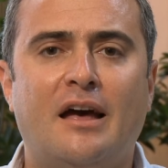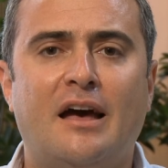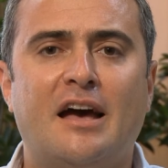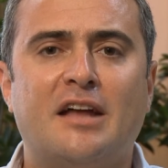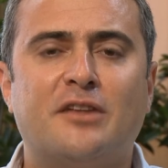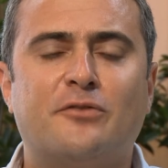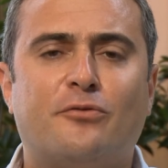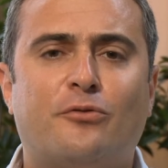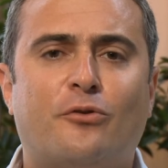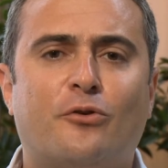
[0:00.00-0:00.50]

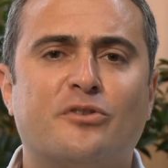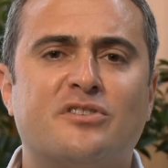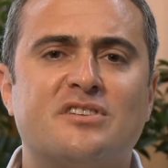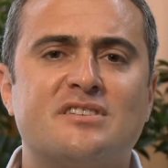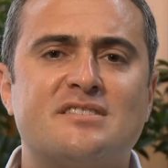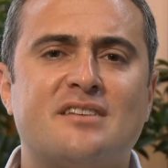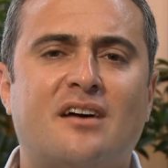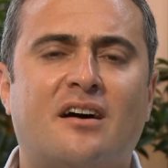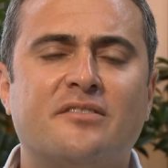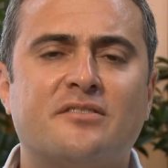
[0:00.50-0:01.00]
And for
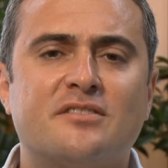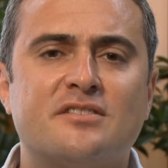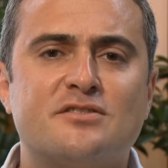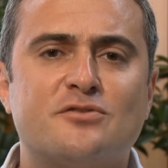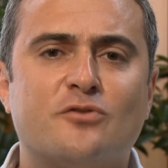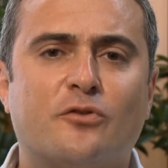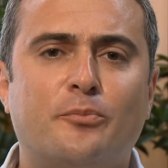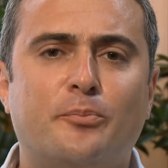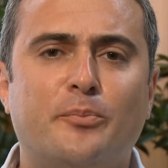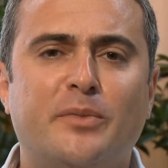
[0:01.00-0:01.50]
this,
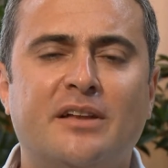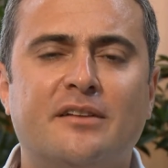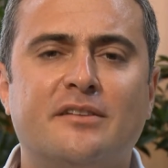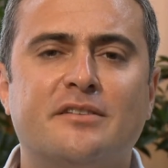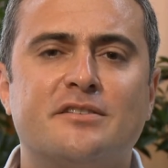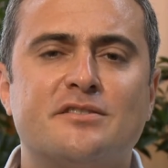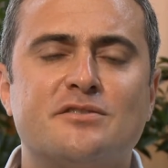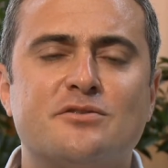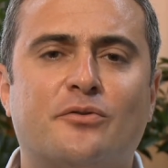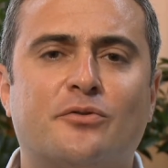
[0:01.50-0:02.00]
hundreds of
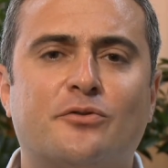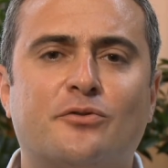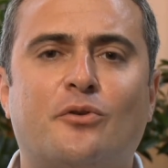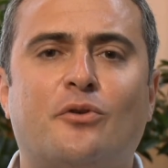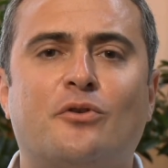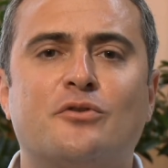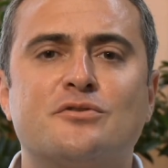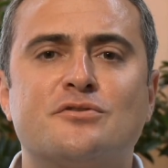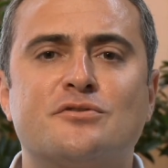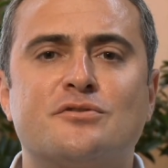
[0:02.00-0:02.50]
millions of
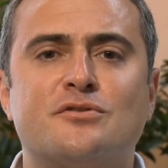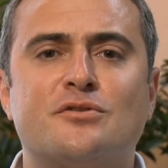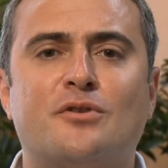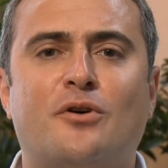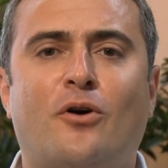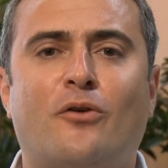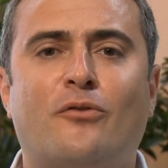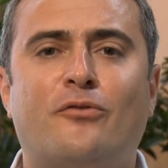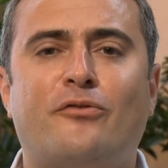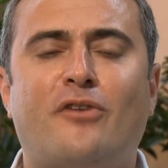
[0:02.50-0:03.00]
tons
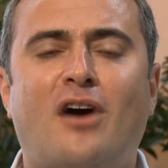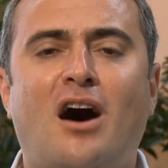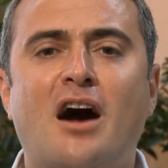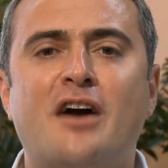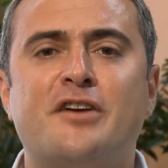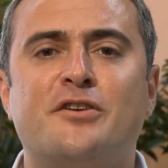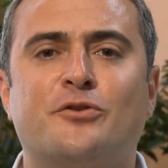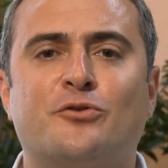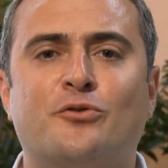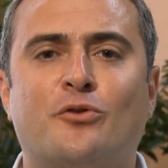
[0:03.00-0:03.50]
of
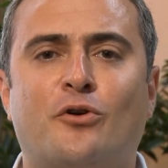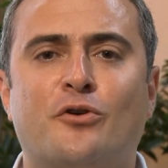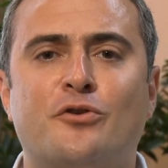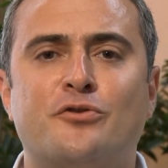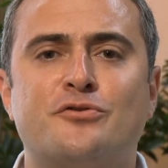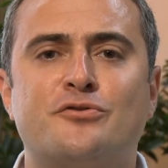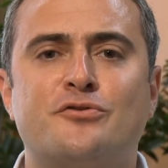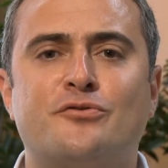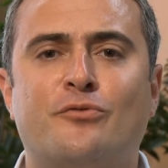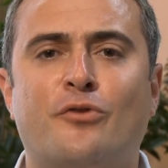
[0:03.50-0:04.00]
iron ore
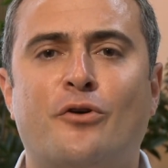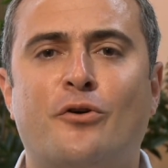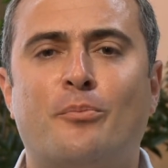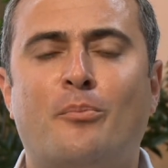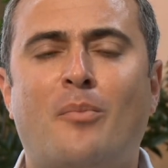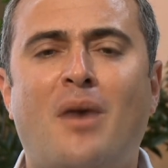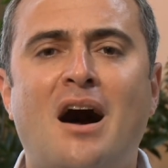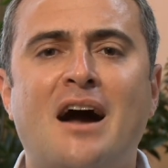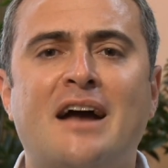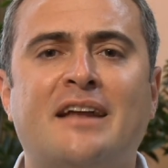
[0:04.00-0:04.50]
were
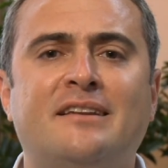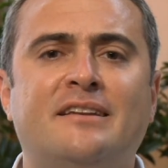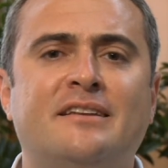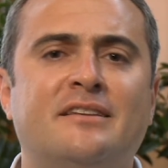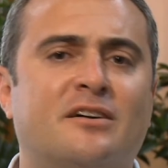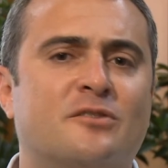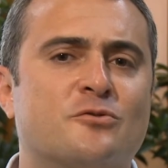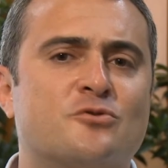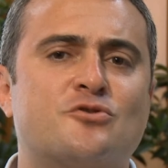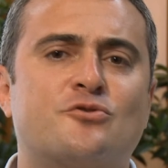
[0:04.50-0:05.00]
mined
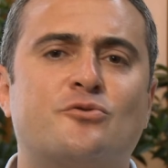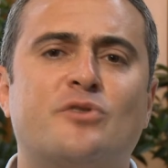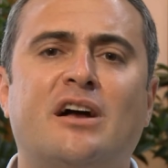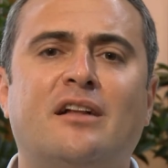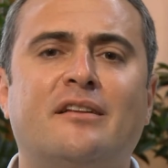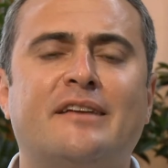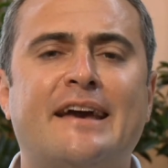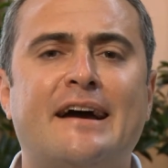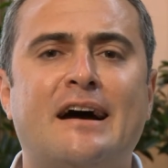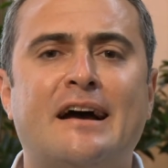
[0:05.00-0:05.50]
in
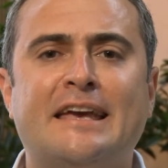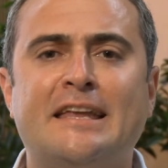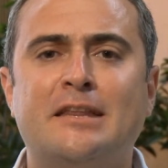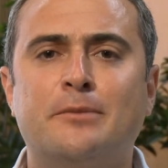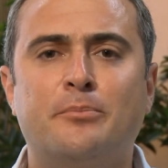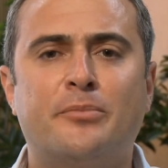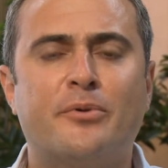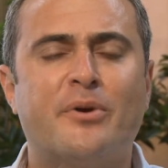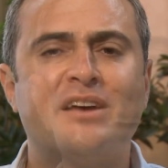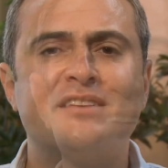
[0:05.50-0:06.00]
Australia,
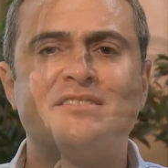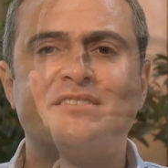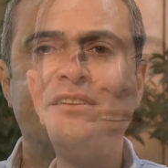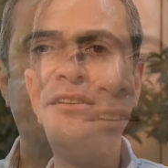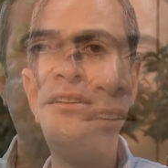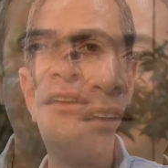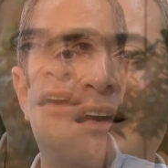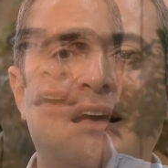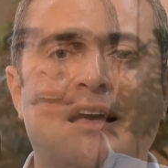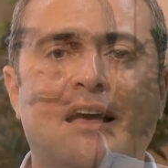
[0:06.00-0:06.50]
in
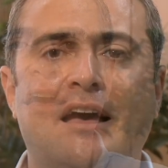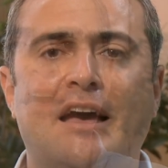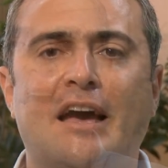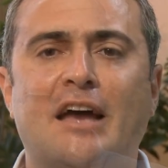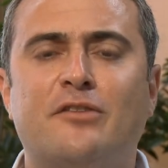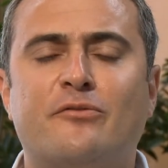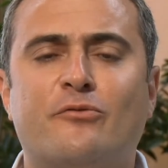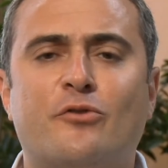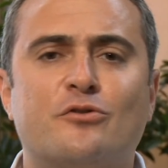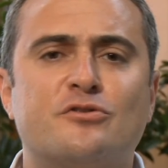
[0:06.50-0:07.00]
Brazil,
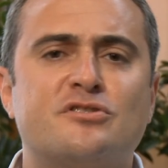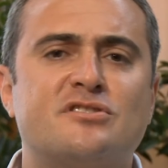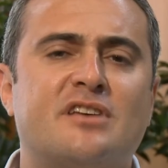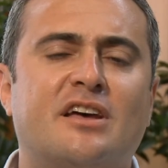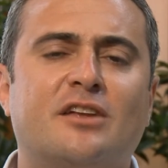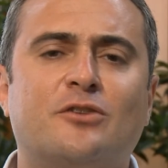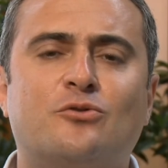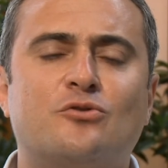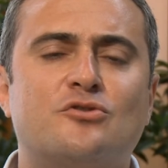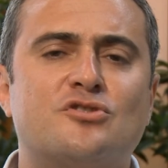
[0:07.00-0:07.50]
and were
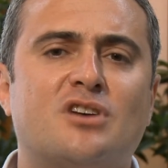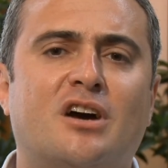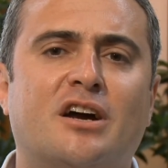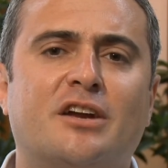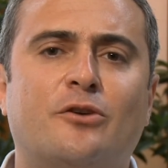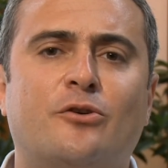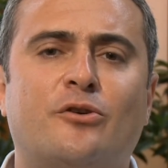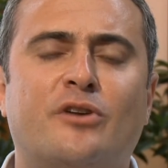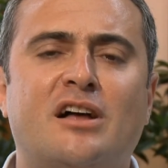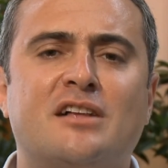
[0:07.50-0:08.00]
sent to
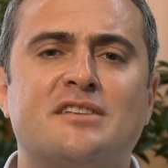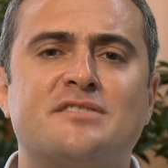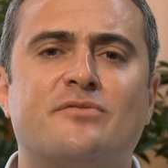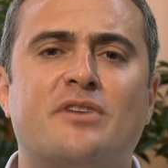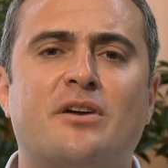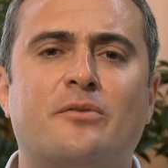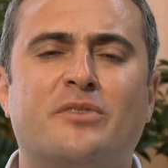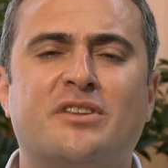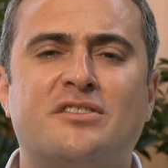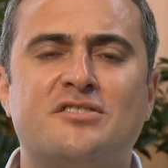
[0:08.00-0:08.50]
China or
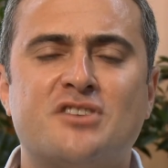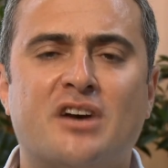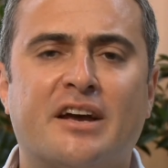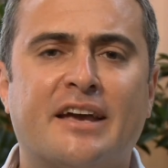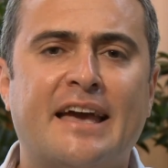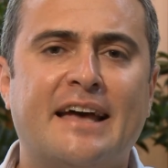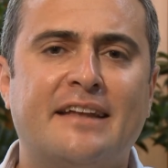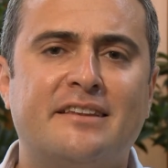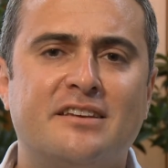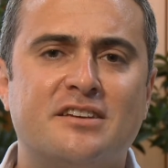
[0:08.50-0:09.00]
elsewhere with
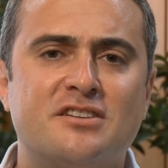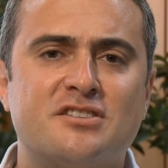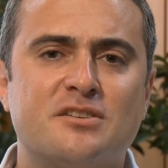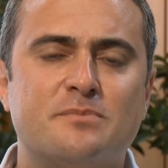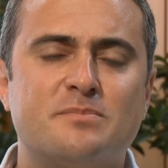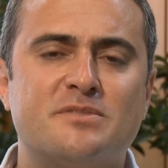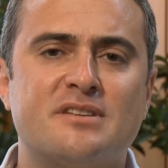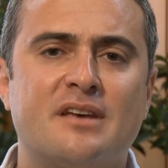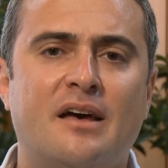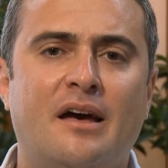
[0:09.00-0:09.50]
gigantic
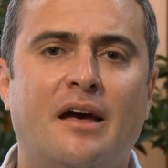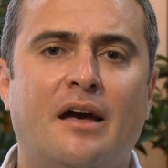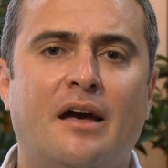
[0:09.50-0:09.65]
ships.